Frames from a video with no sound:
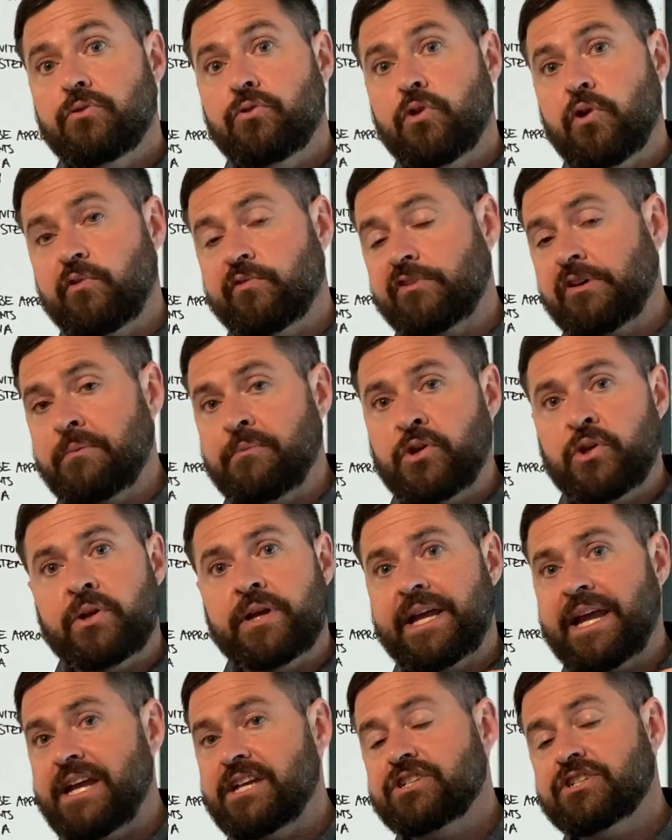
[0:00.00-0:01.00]
those
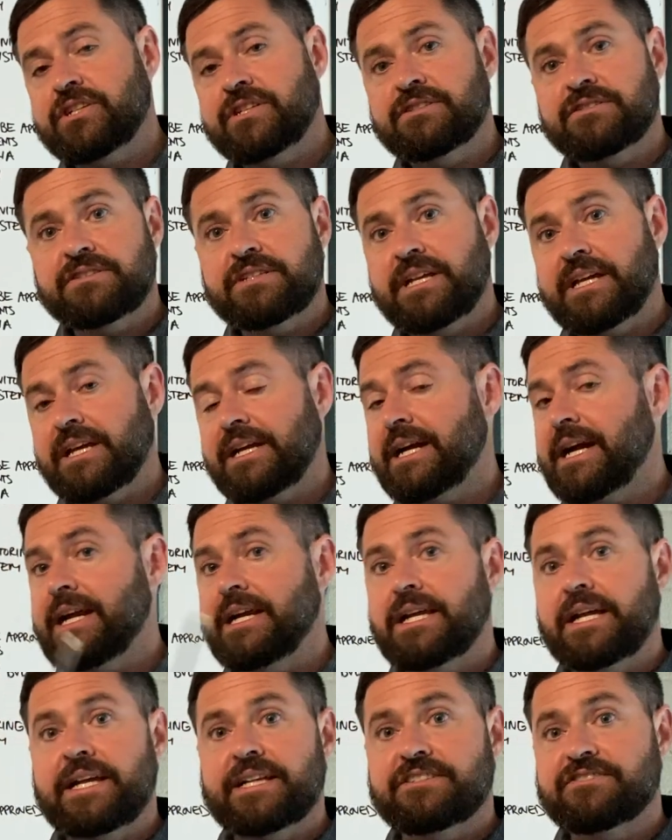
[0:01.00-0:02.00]
communications can
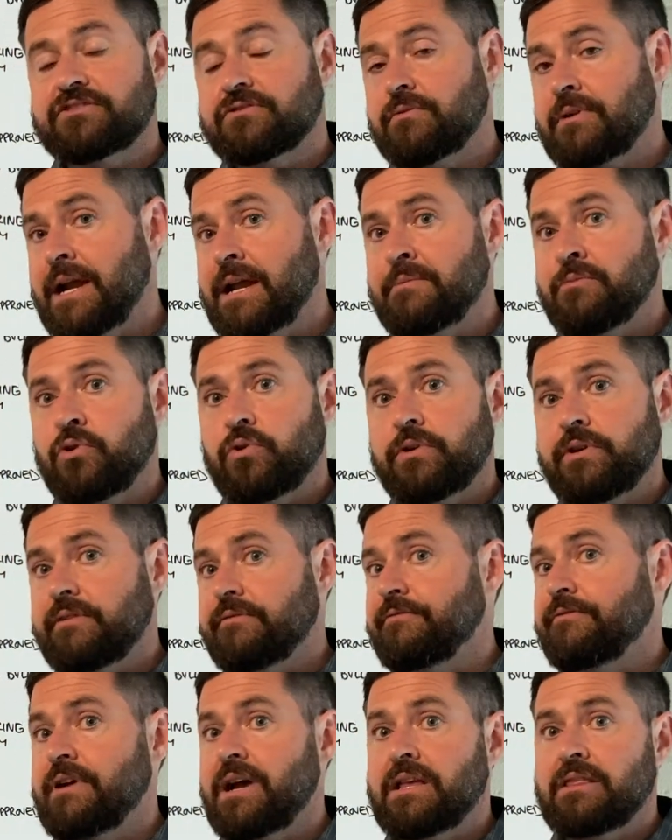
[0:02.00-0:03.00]
kind of get scrambled
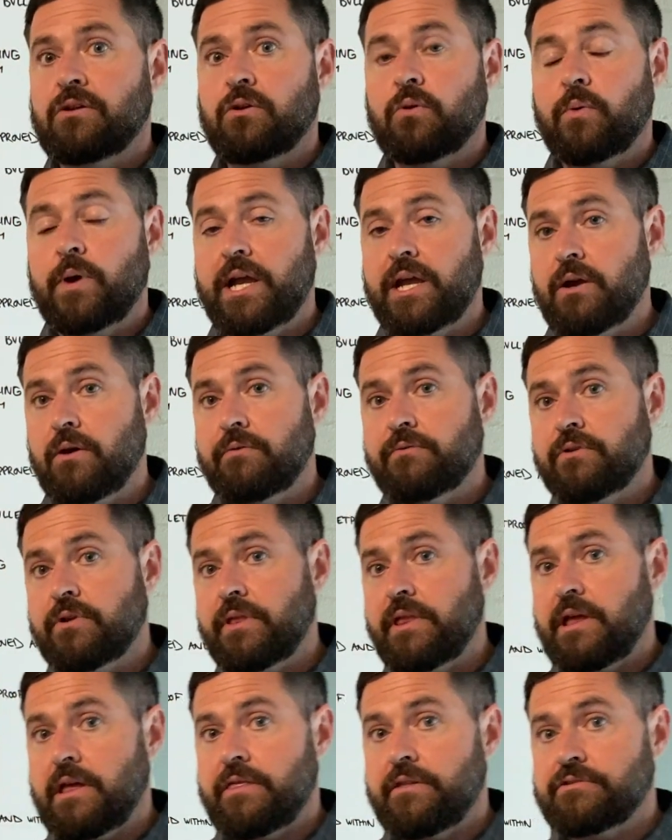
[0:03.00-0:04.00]
and find their way over to
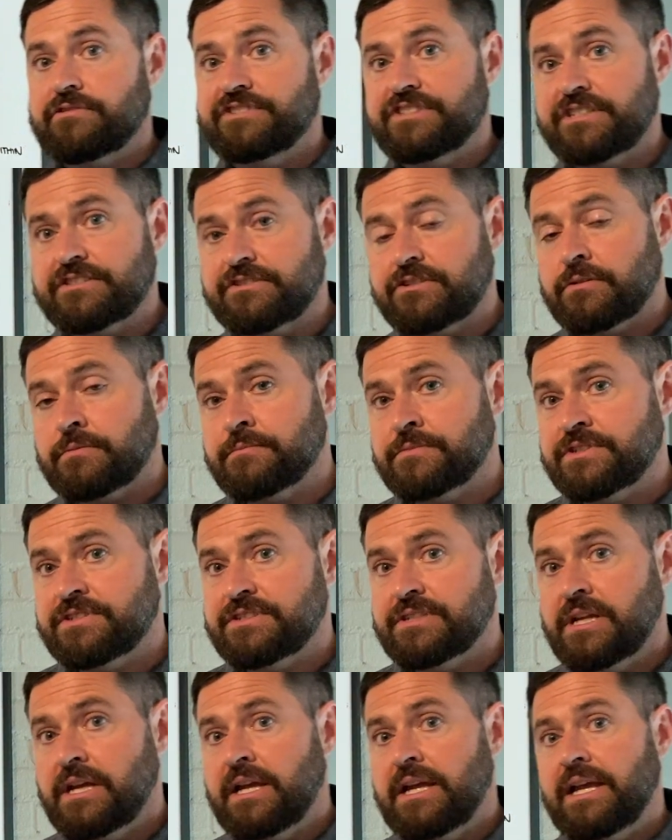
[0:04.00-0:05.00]
the other
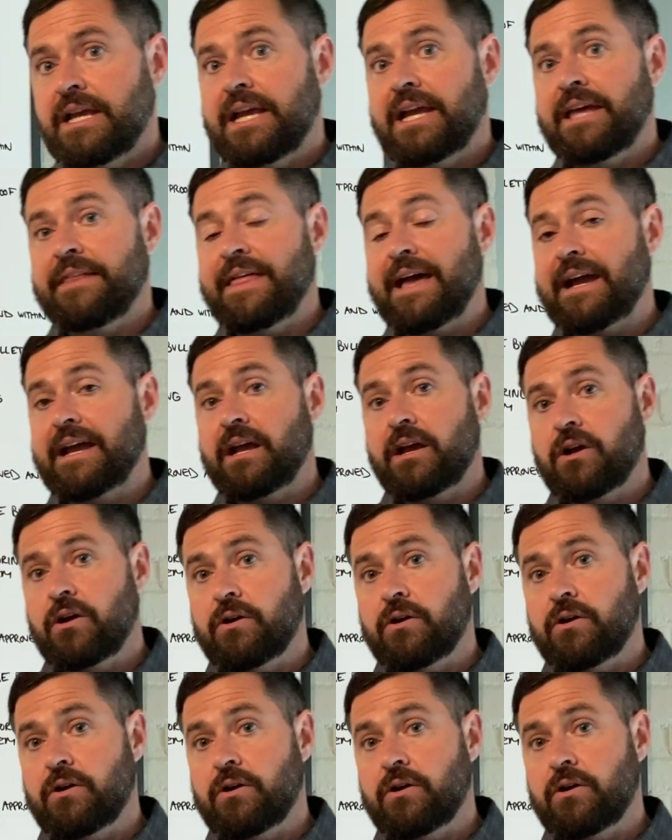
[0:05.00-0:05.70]
systems, and that can